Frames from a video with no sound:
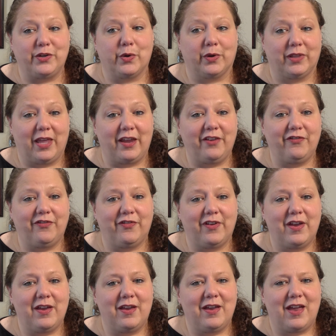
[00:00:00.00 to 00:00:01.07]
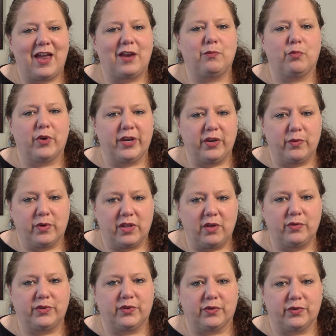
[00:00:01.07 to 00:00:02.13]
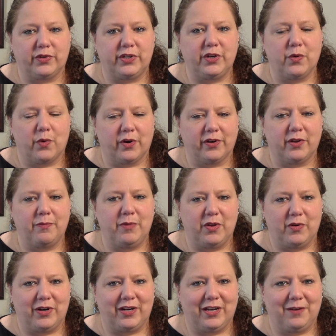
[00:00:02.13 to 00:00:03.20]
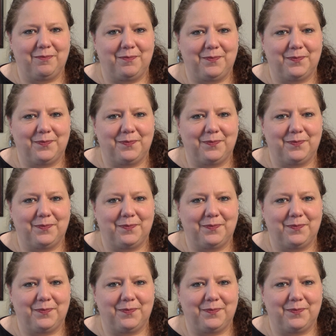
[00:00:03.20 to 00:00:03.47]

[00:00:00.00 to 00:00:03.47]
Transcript: your life and bring you closer to your community?